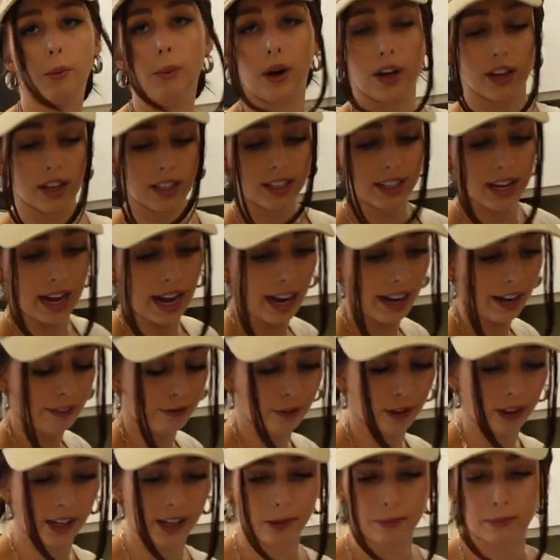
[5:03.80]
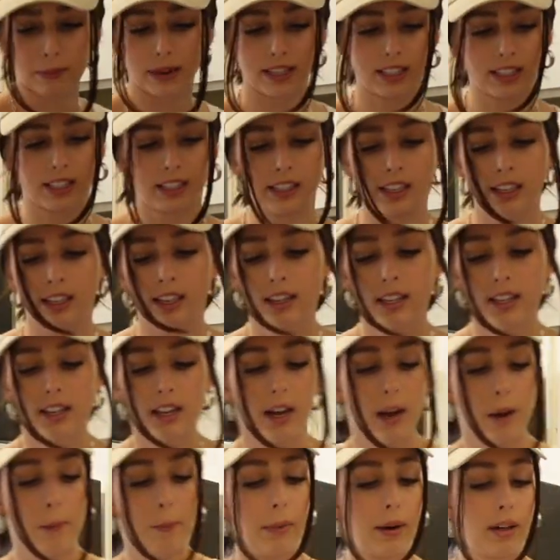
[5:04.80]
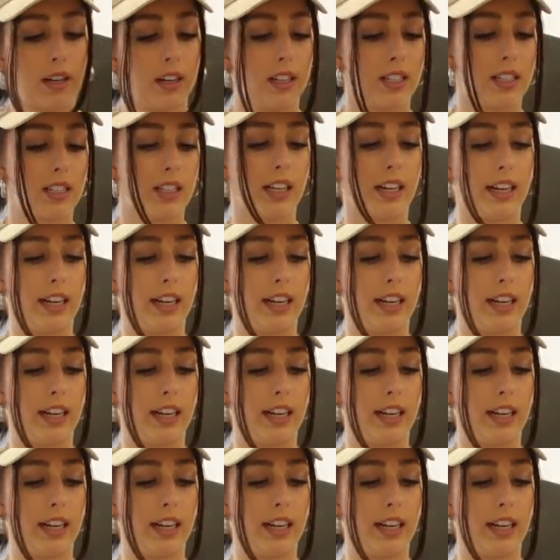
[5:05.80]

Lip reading: was at for like mentally, because